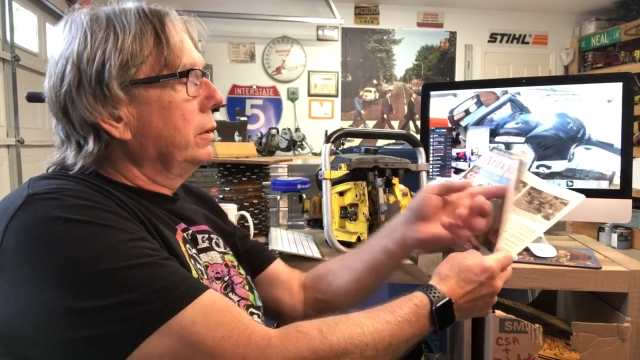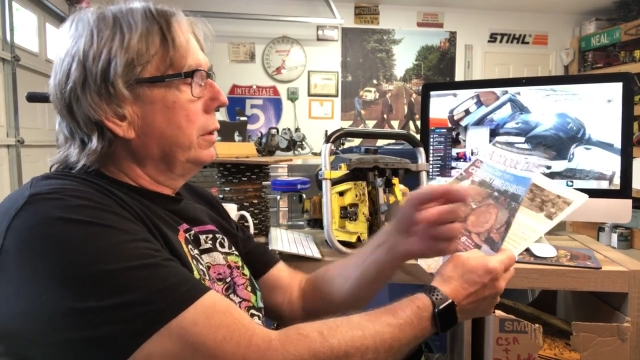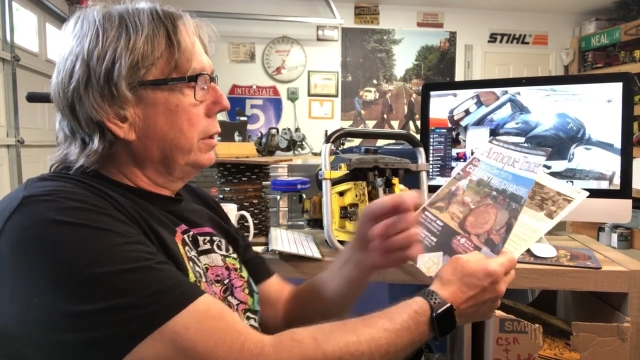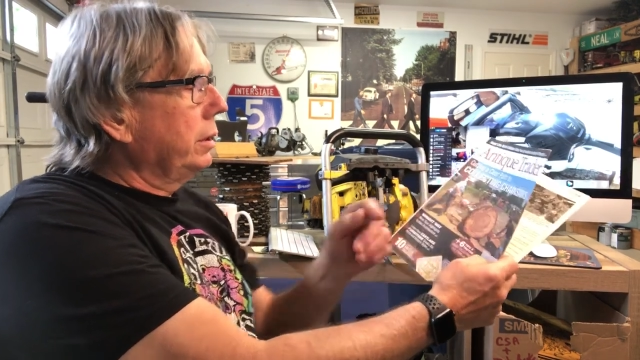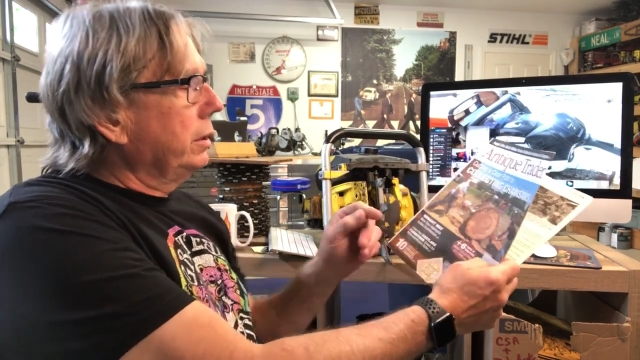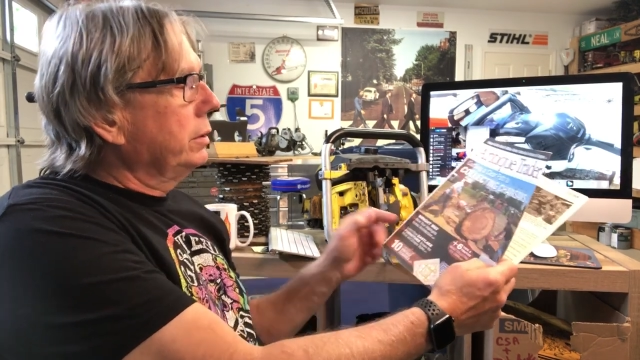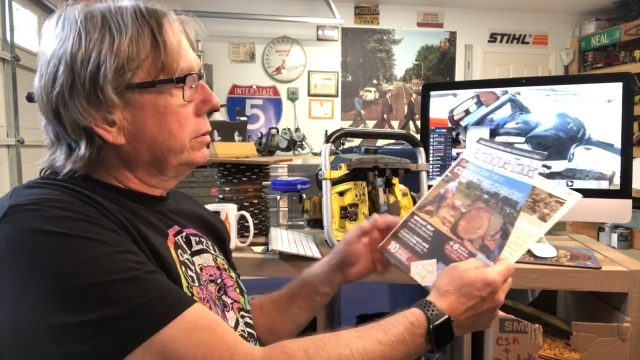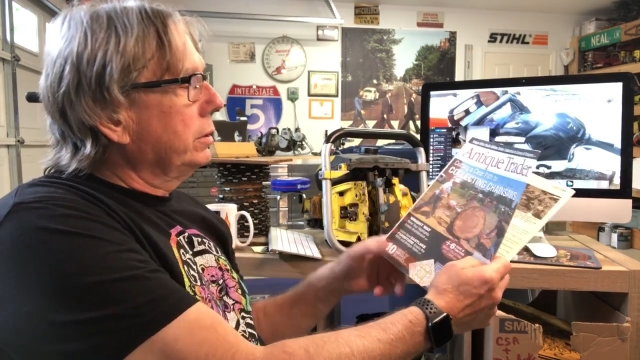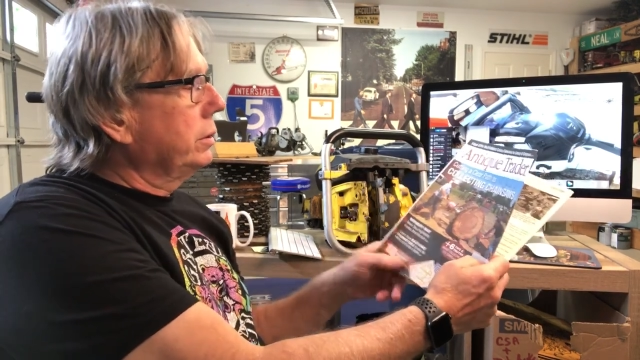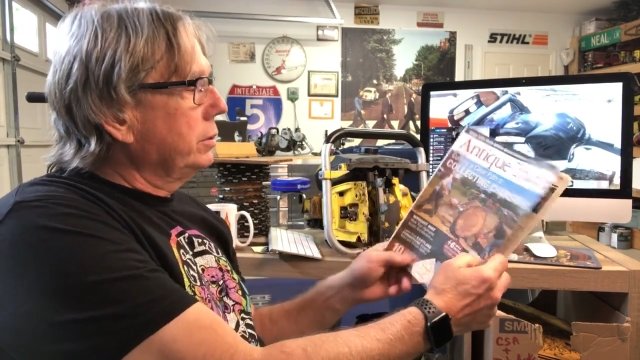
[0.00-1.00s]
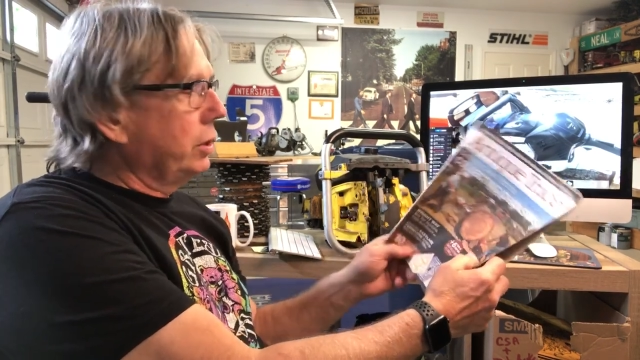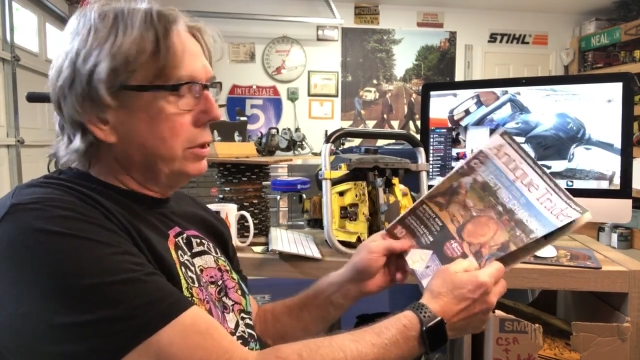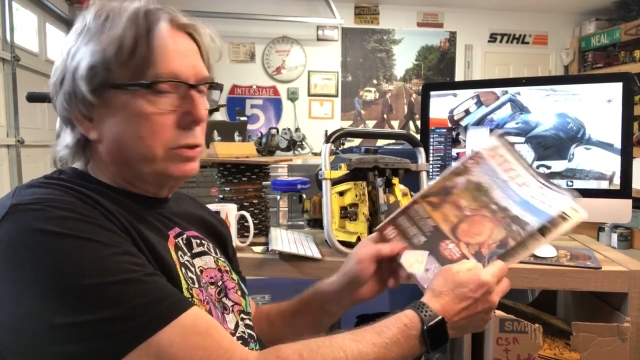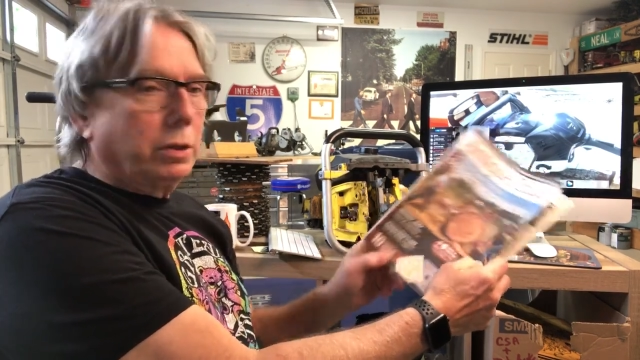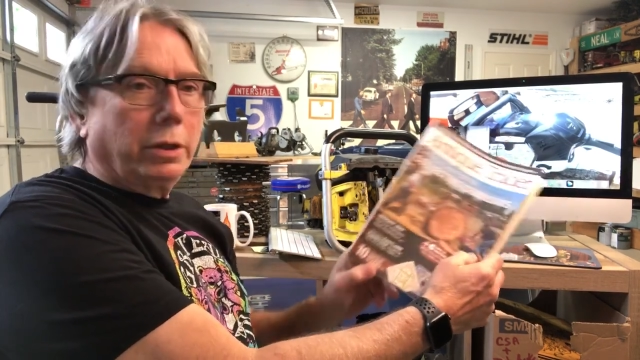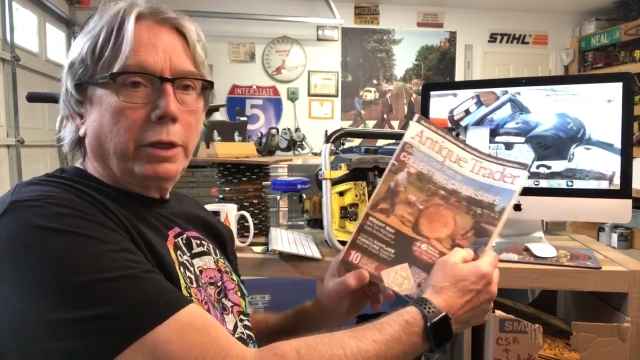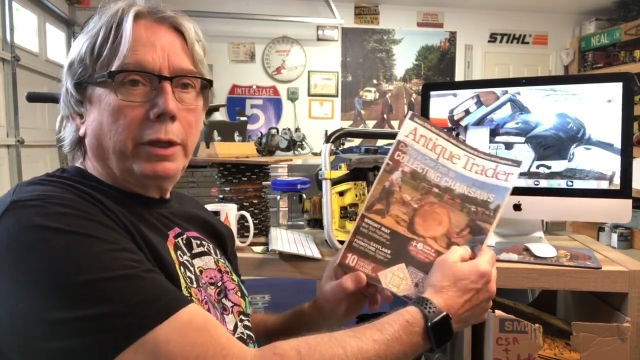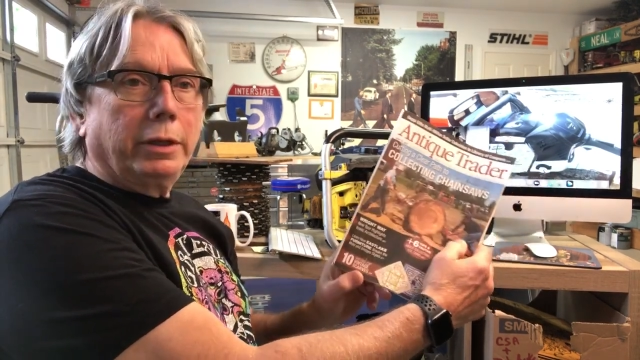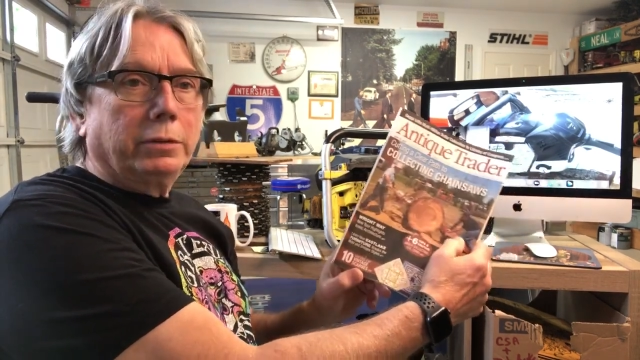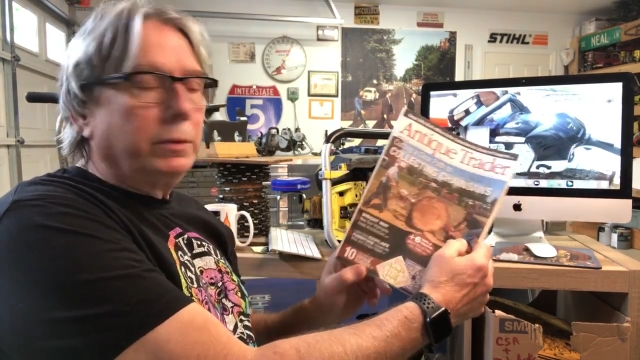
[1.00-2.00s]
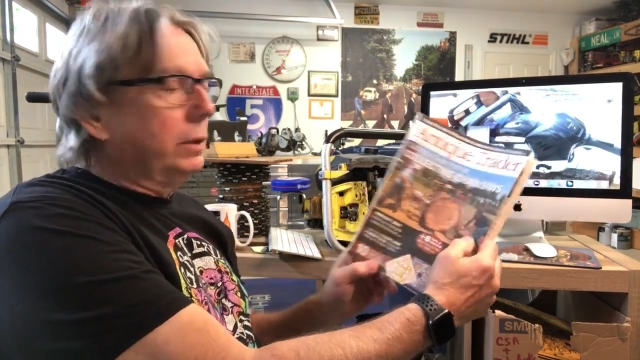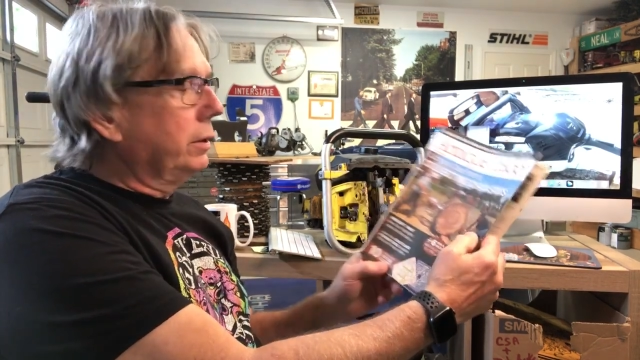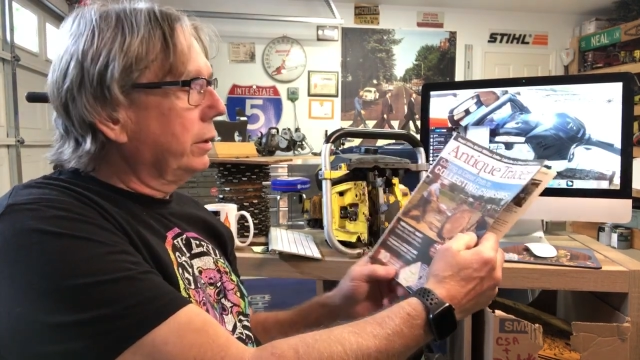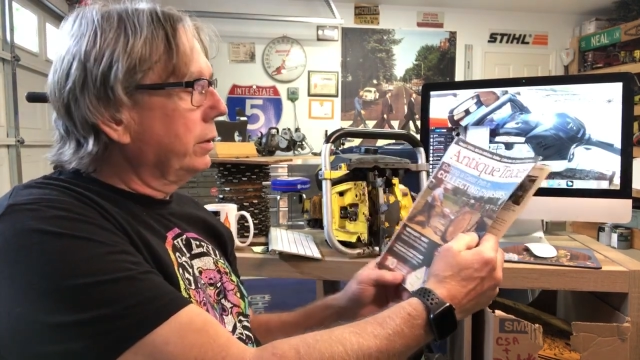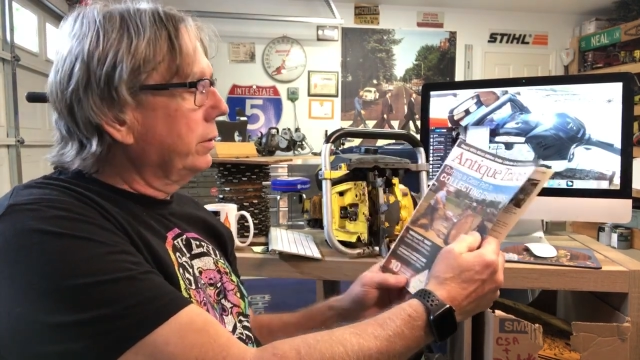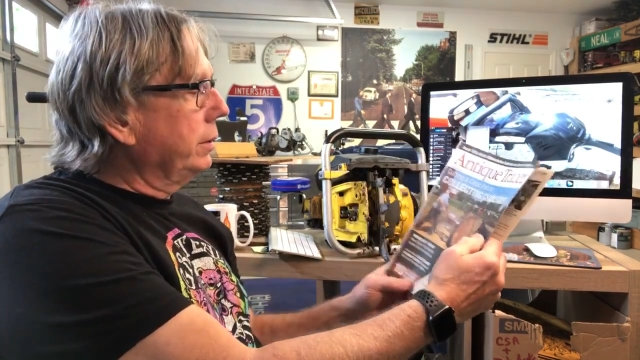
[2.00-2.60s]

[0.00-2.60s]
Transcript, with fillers: and it's on the chainsaw guy. That's me there.